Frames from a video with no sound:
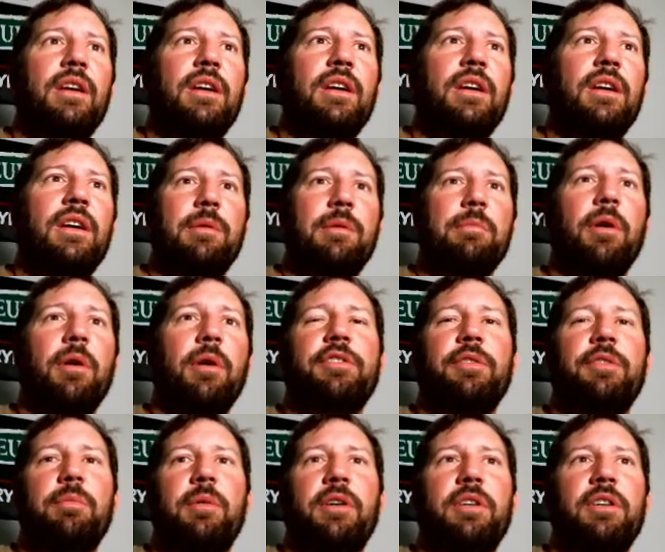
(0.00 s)
I'm the most
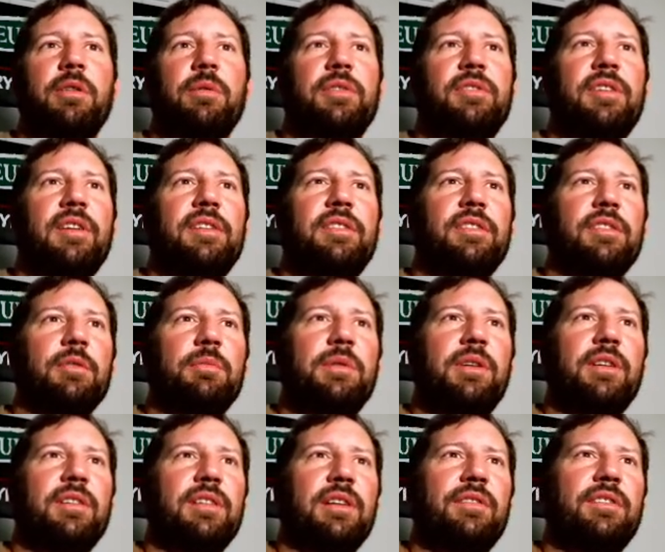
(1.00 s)
familiar with Sentinel
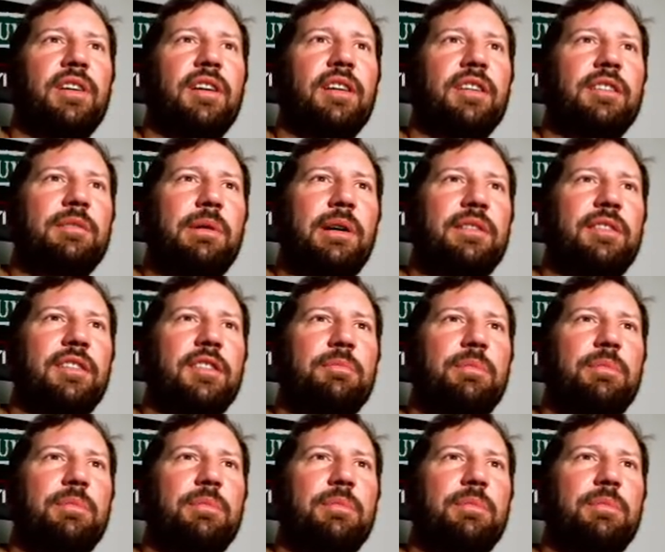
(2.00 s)
because I've talked about this